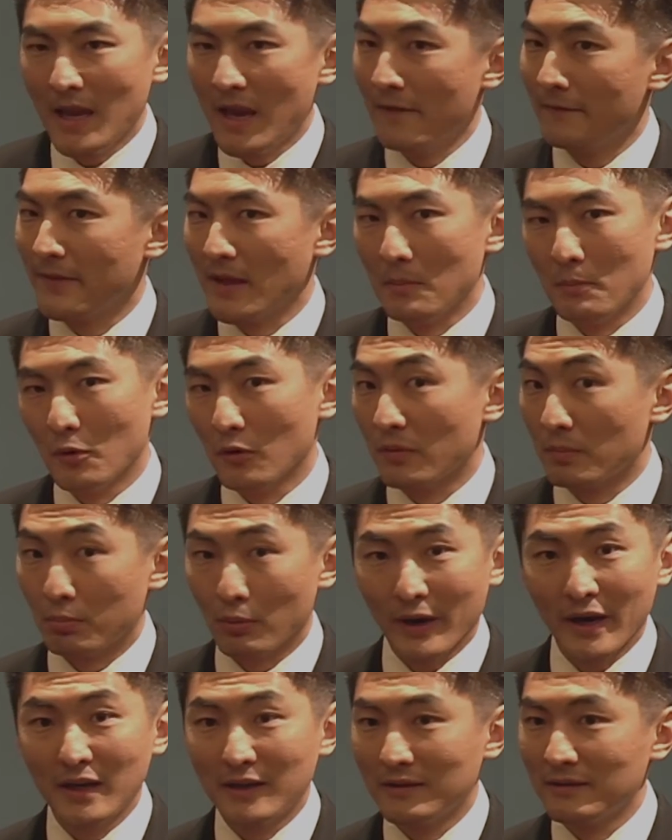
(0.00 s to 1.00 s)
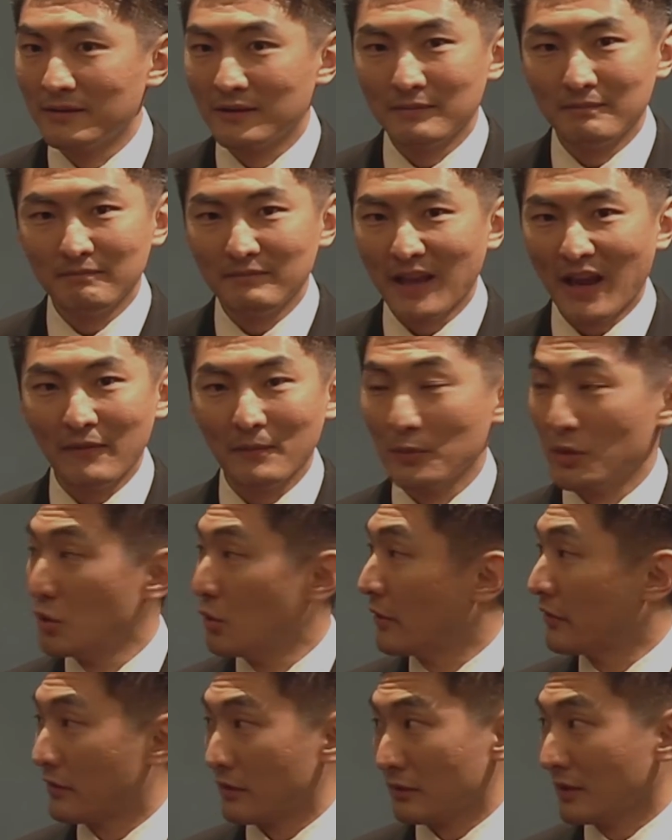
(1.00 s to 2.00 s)
If they both break, have them do
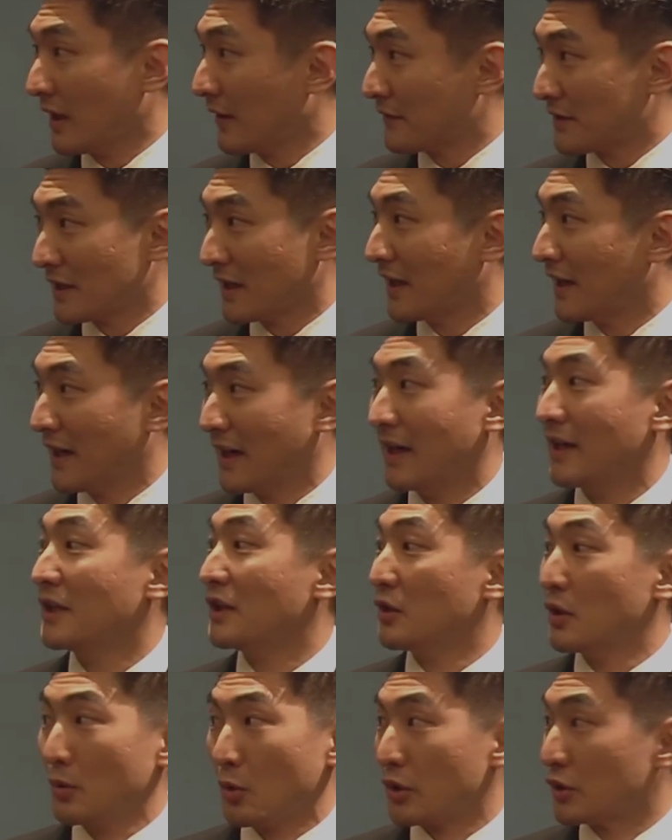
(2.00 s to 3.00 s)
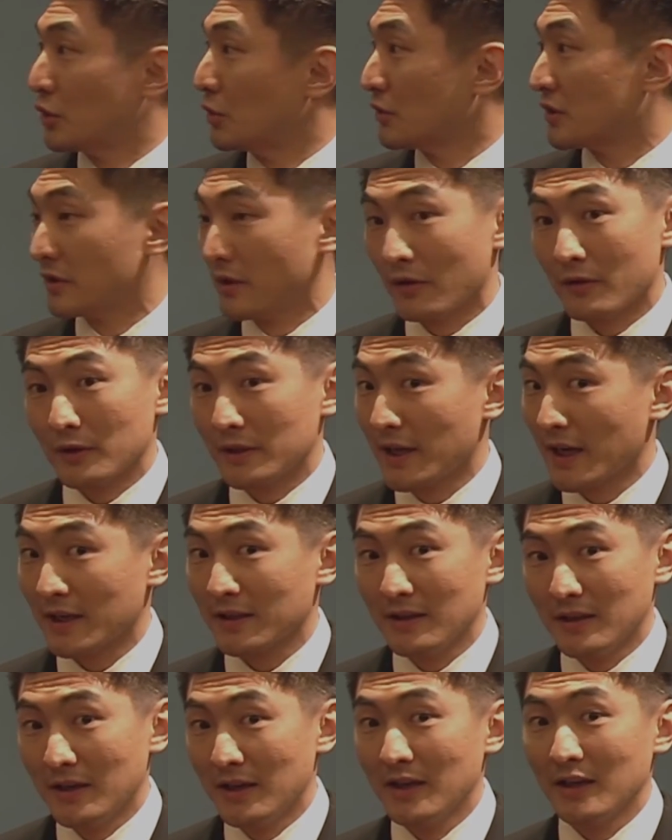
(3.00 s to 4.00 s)
it with their left side. Or choose another
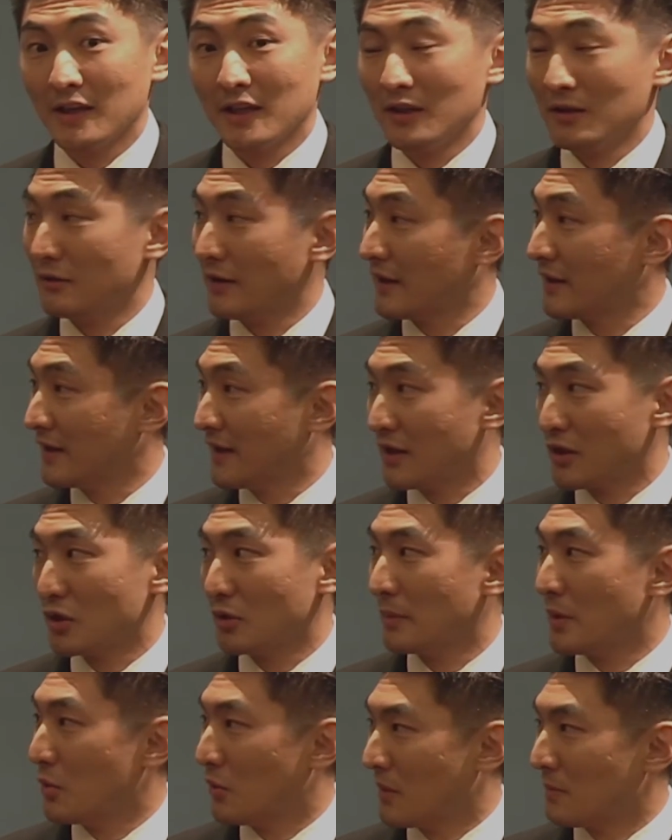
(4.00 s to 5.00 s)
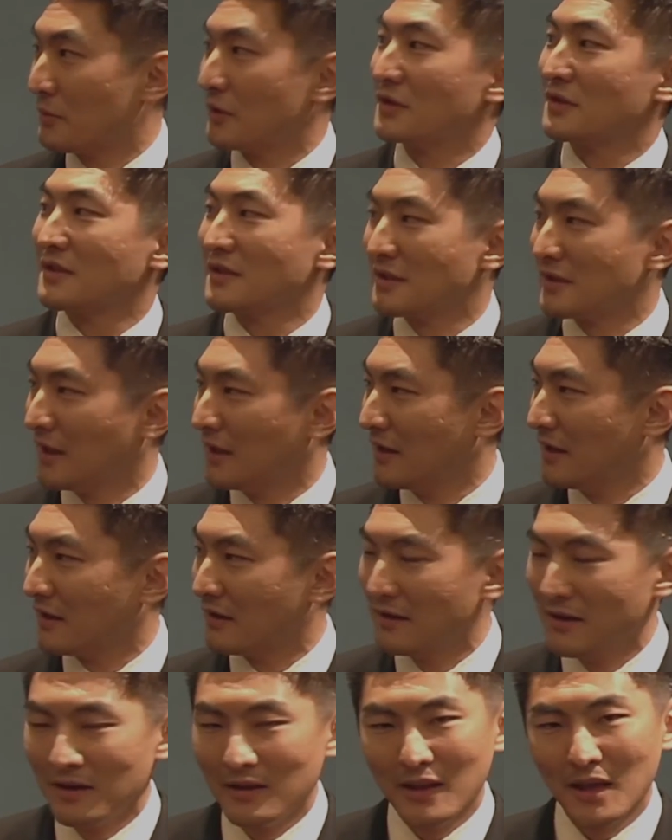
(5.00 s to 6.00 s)
technique. At the end, there'll be one person
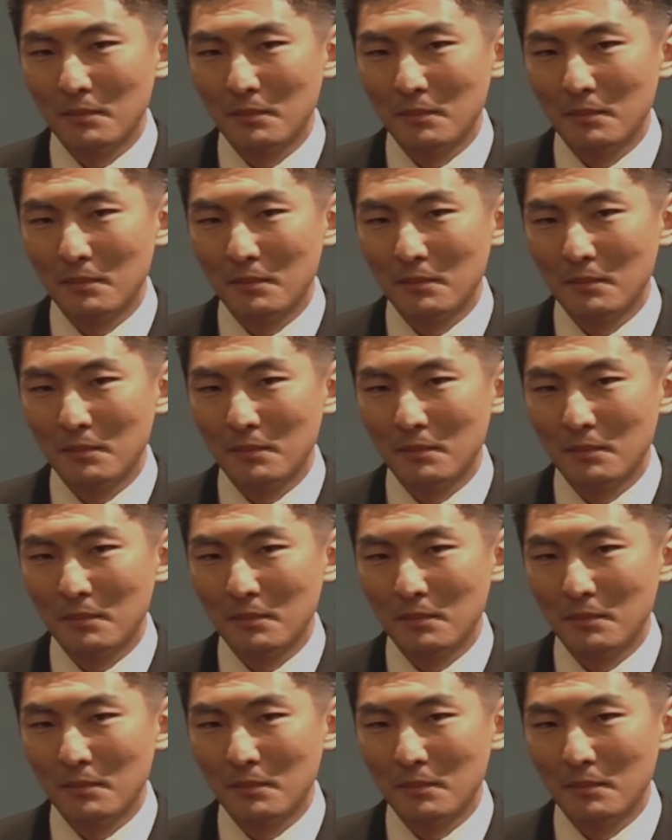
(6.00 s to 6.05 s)
standing.